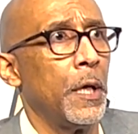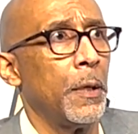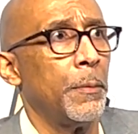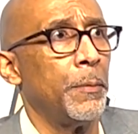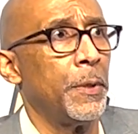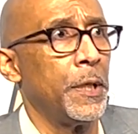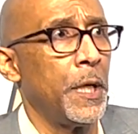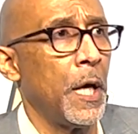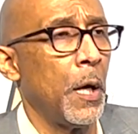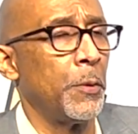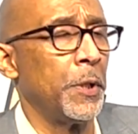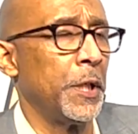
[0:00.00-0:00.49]

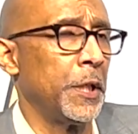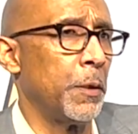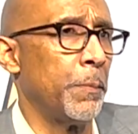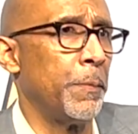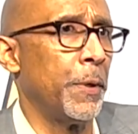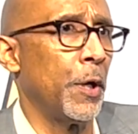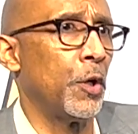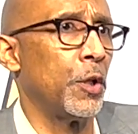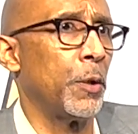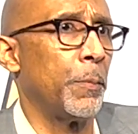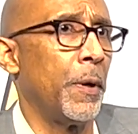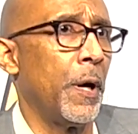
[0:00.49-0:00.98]
But now we need to
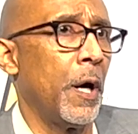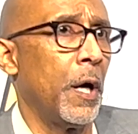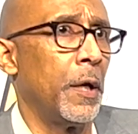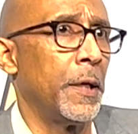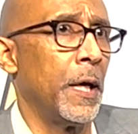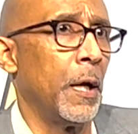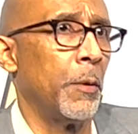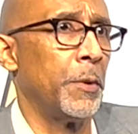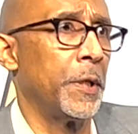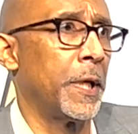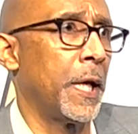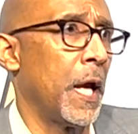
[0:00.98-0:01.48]
build upon
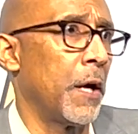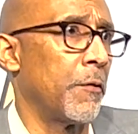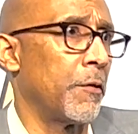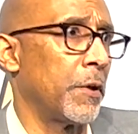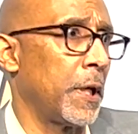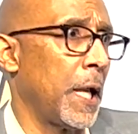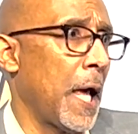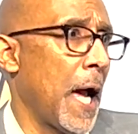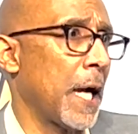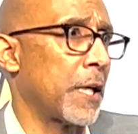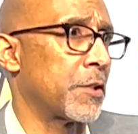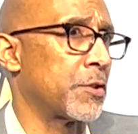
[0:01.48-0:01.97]
that. We can't
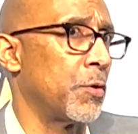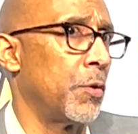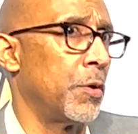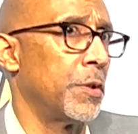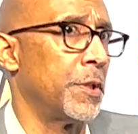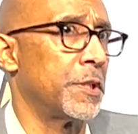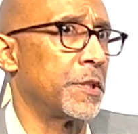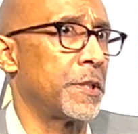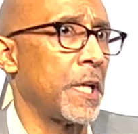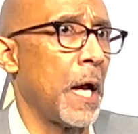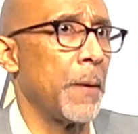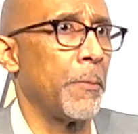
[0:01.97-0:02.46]
relax on
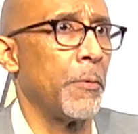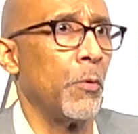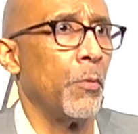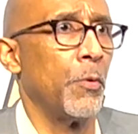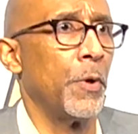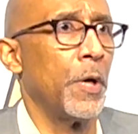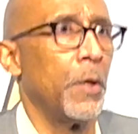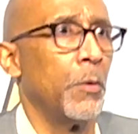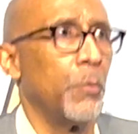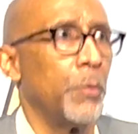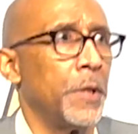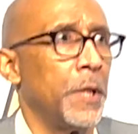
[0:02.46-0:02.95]
this type of
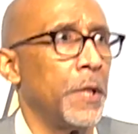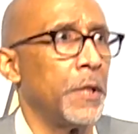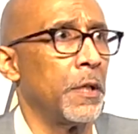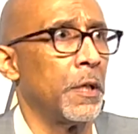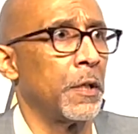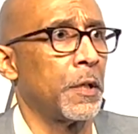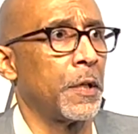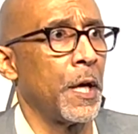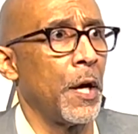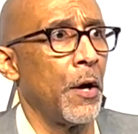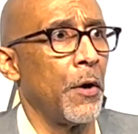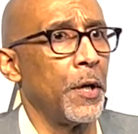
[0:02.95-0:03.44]
win. We need to
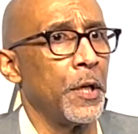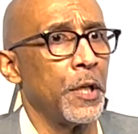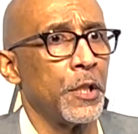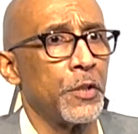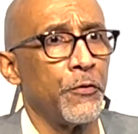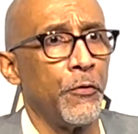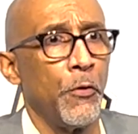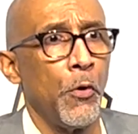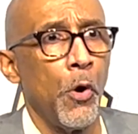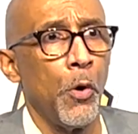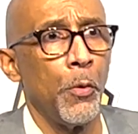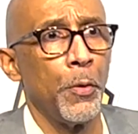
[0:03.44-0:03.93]
carry this
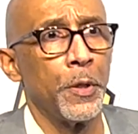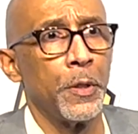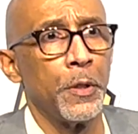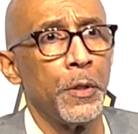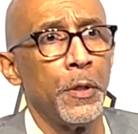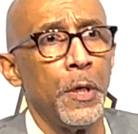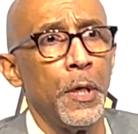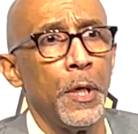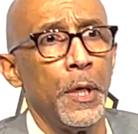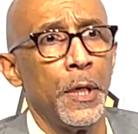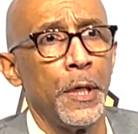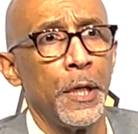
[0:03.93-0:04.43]
forward
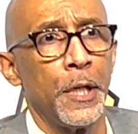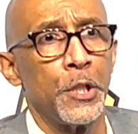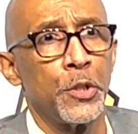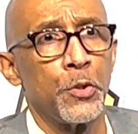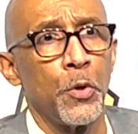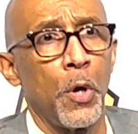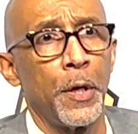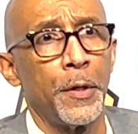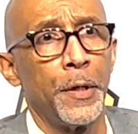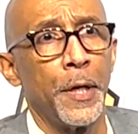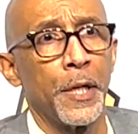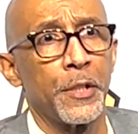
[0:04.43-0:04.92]

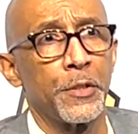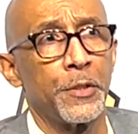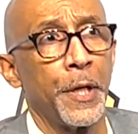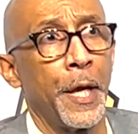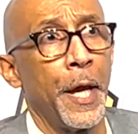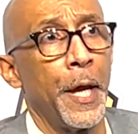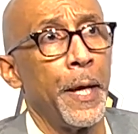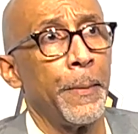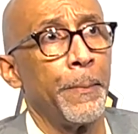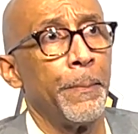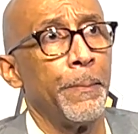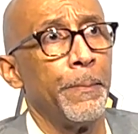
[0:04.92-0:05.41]
into our next
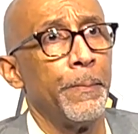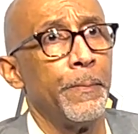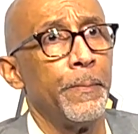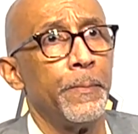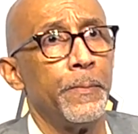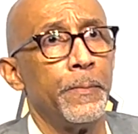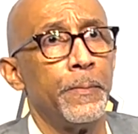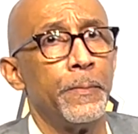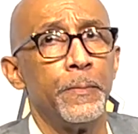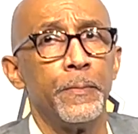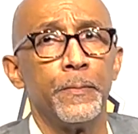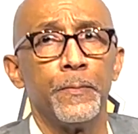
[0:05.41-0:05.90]
game.
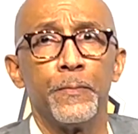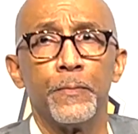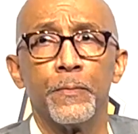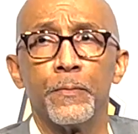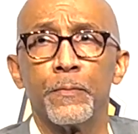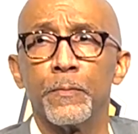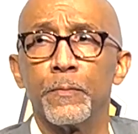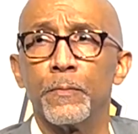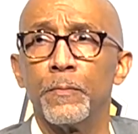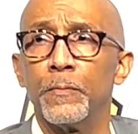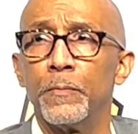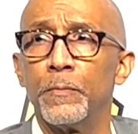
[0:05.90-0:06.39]
You talked
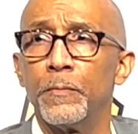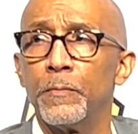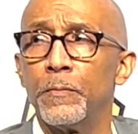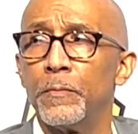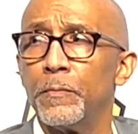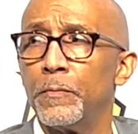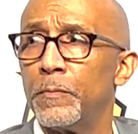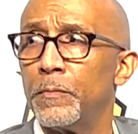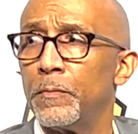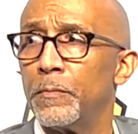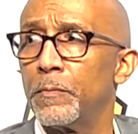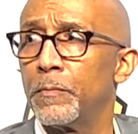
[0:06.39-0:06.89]
about
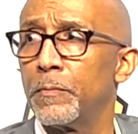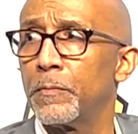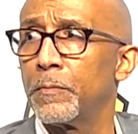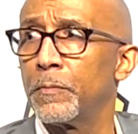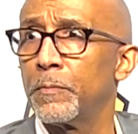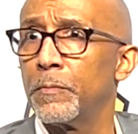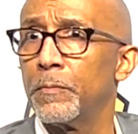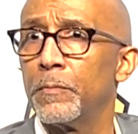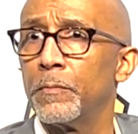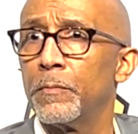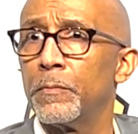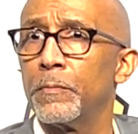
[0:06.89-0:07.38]
tough
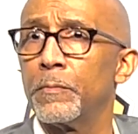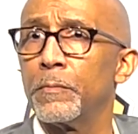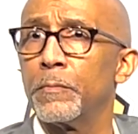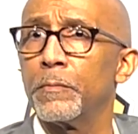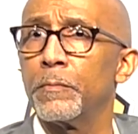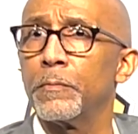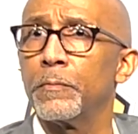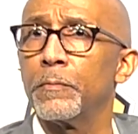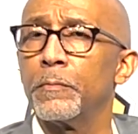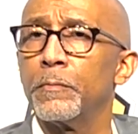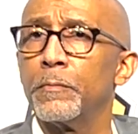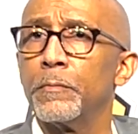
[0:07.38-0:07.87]

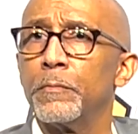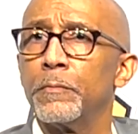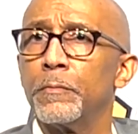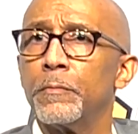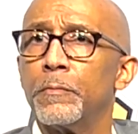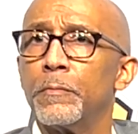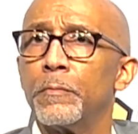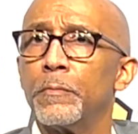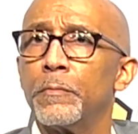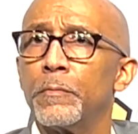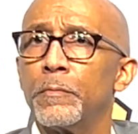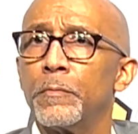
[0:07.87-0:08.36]
losses and
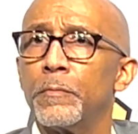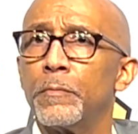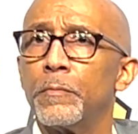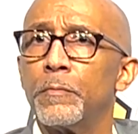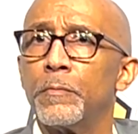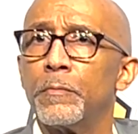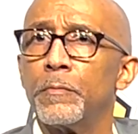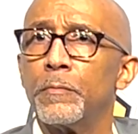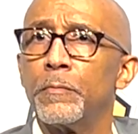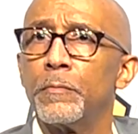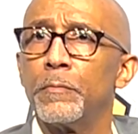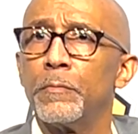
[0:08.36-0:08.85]
lessons
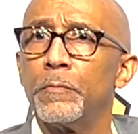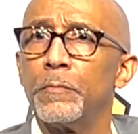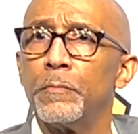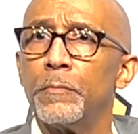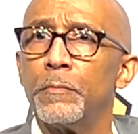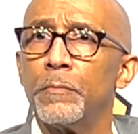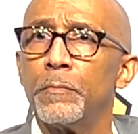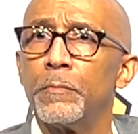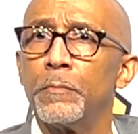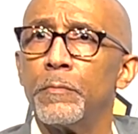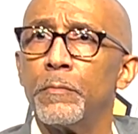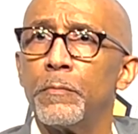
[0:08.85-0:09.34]
learned. Is there
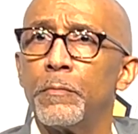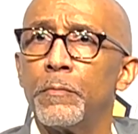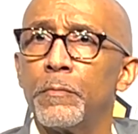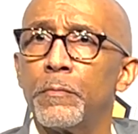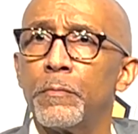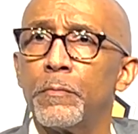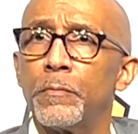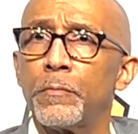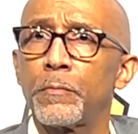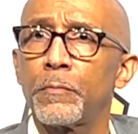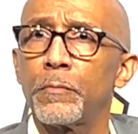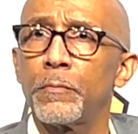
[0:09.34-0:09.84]
an
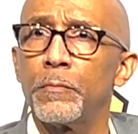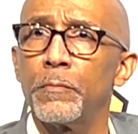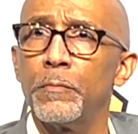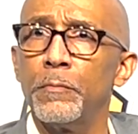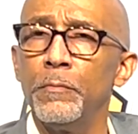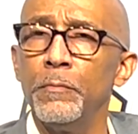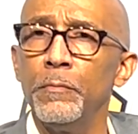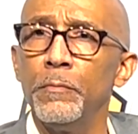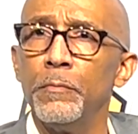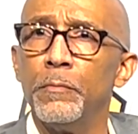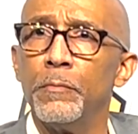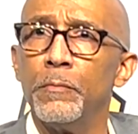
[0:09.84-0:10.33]
overriding
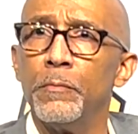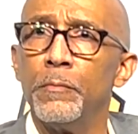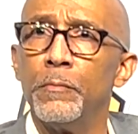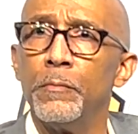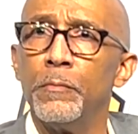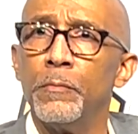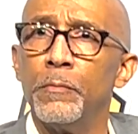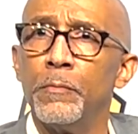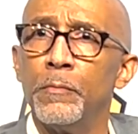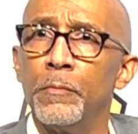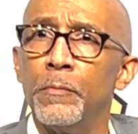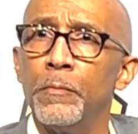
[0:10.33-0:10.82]
lesson
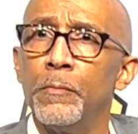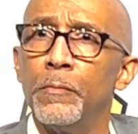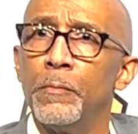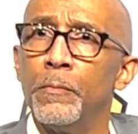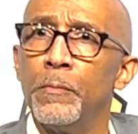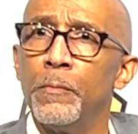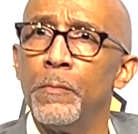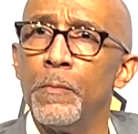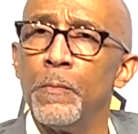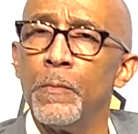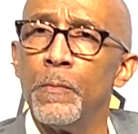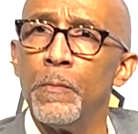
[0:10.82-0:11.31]
that
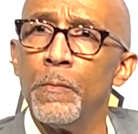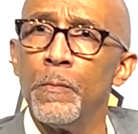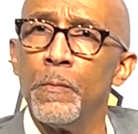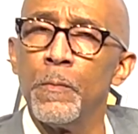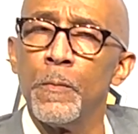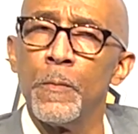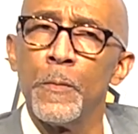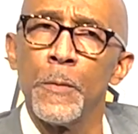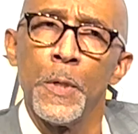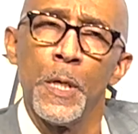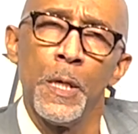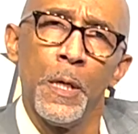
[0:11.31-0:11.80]
you think
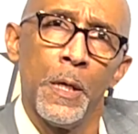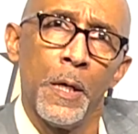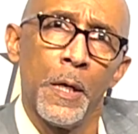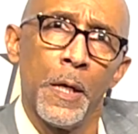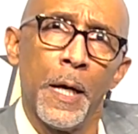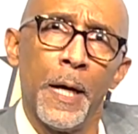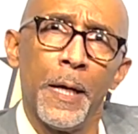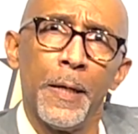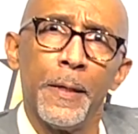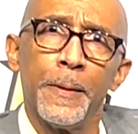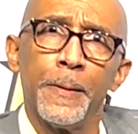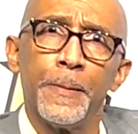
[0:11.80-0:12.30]
you
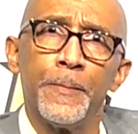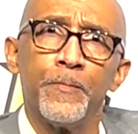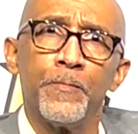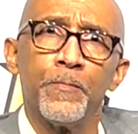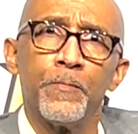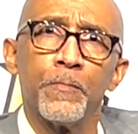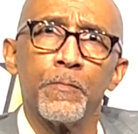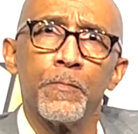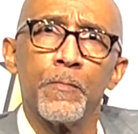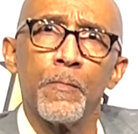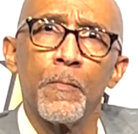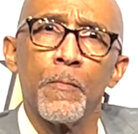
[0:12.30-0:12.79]
can
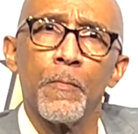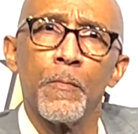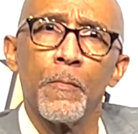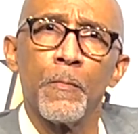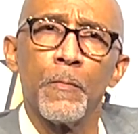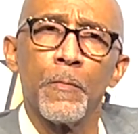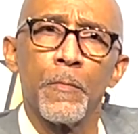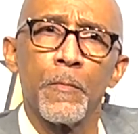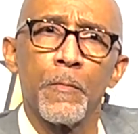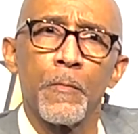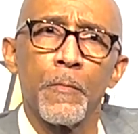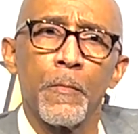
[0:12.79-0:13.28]
transfer to your
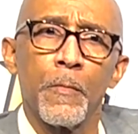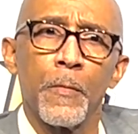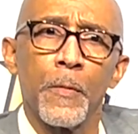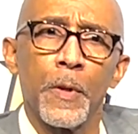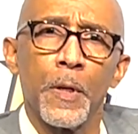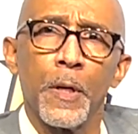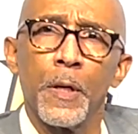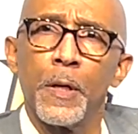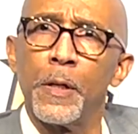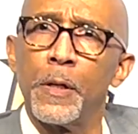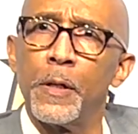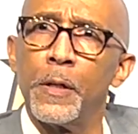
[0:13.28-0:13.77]
team
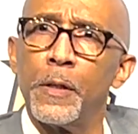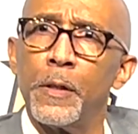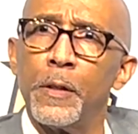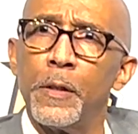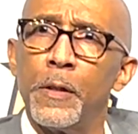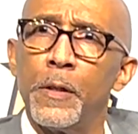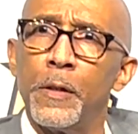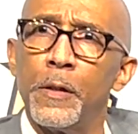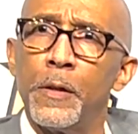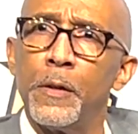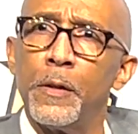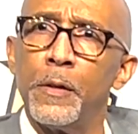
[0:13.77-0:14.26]
based on
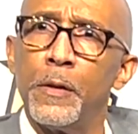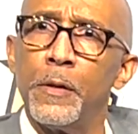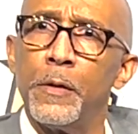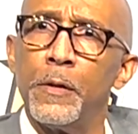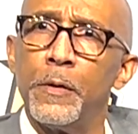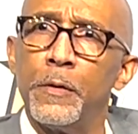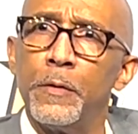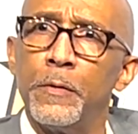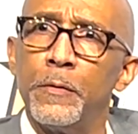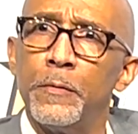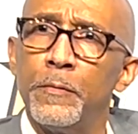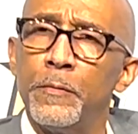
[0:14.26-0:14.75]
all of the
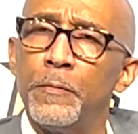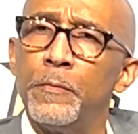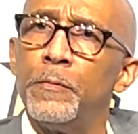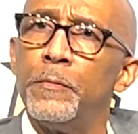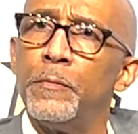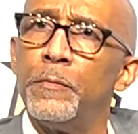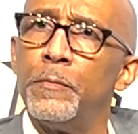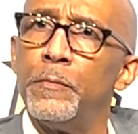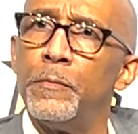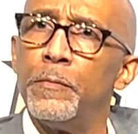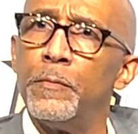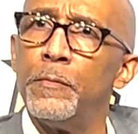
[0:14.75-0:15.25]

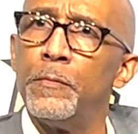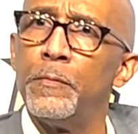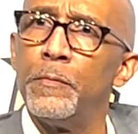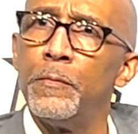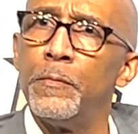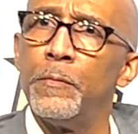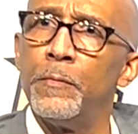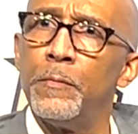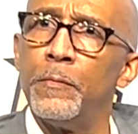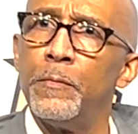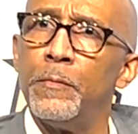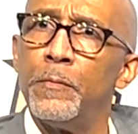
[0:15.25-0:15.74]
different
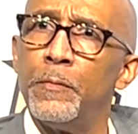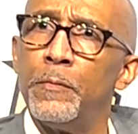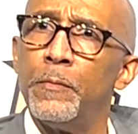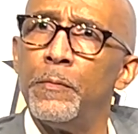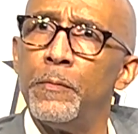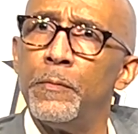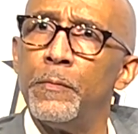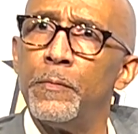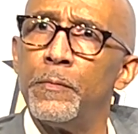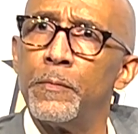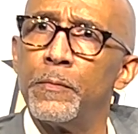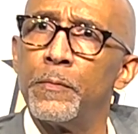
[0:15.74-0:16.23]
scenarios that led
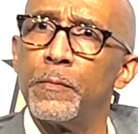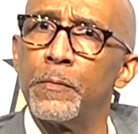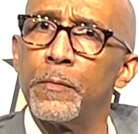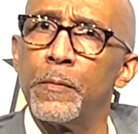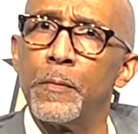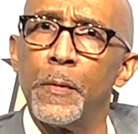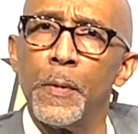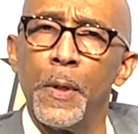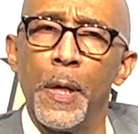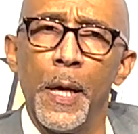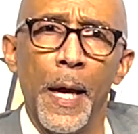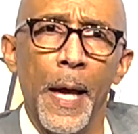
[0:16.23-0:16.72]
to those tough losses?